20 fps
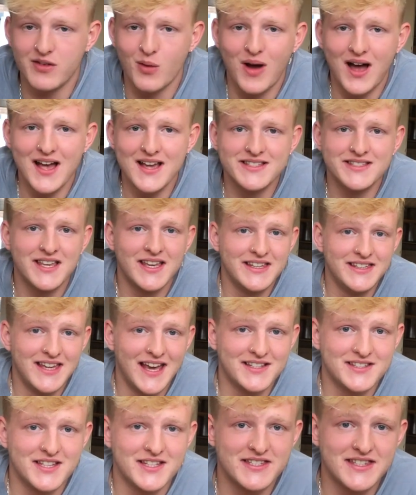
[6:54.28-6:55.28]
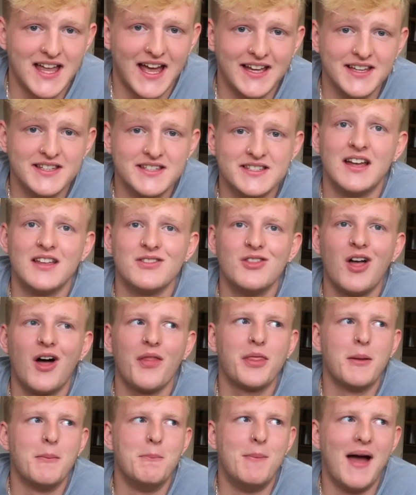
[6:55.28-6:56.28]
wise, yes, it's nice. Not
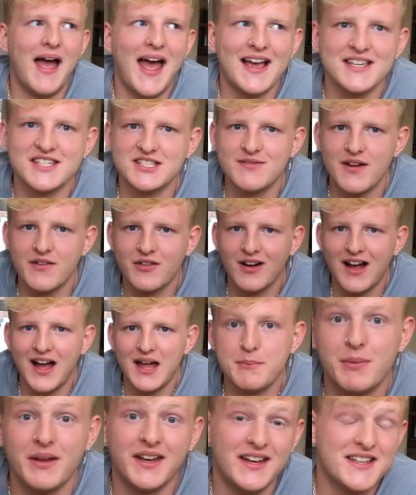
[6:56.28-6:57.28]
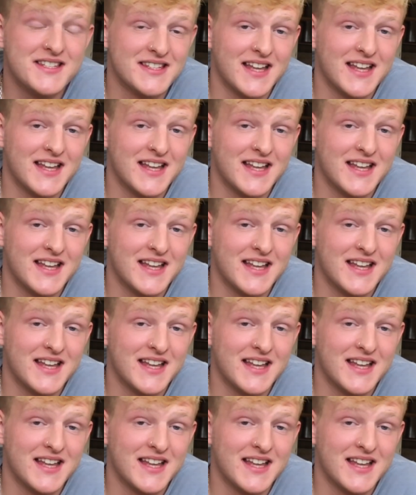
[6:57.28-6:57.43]
the best I've ever had, but it is